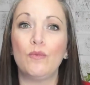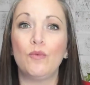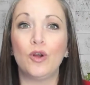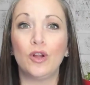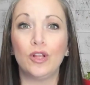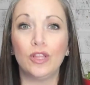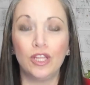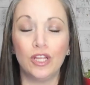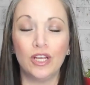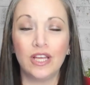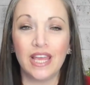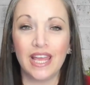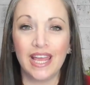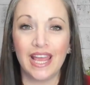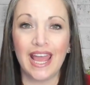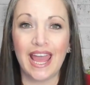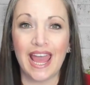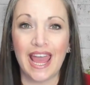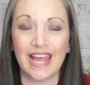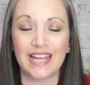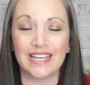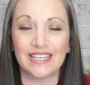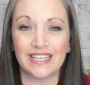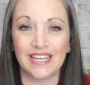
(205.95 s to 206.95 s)
We're looking
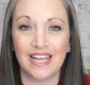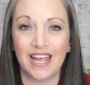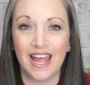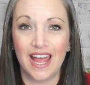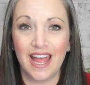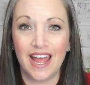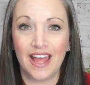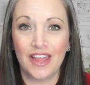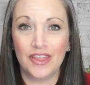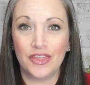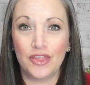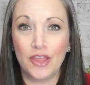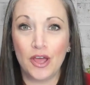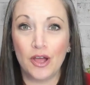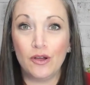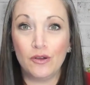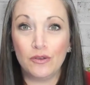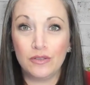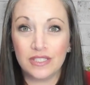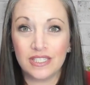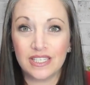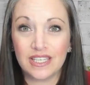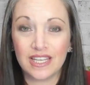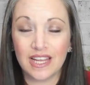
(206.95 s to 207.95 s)
at
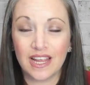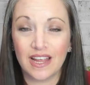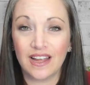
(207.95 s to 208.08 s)
those